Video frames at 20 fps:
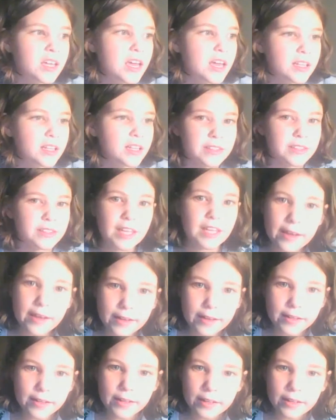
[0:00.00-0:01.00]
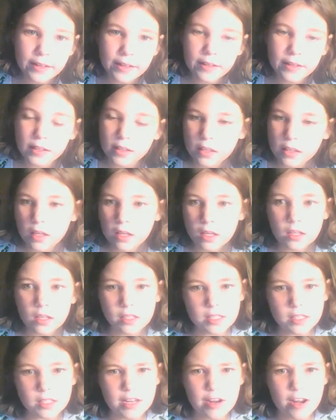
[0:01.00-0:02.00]
And then
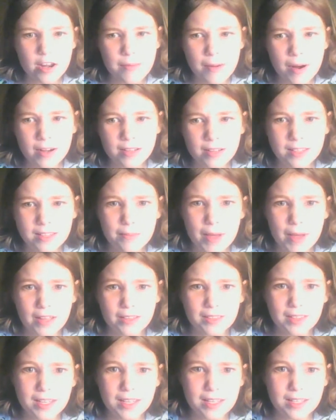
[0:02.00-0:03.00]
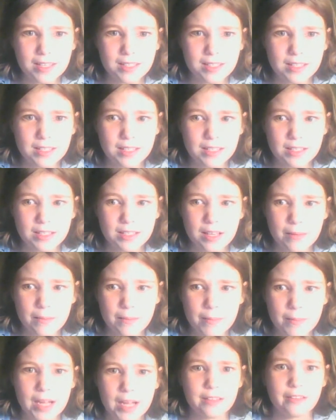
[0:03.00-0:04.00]
the scary part about this is
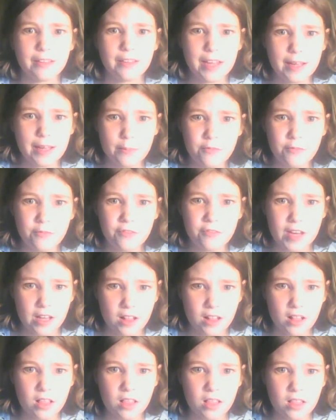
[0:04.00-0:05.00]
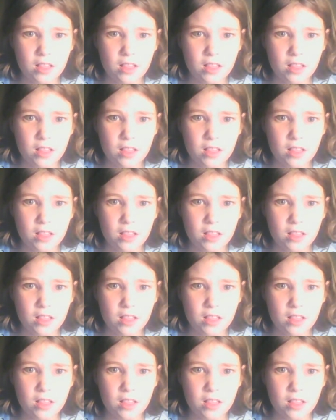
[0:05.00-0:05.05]
my lamp fell.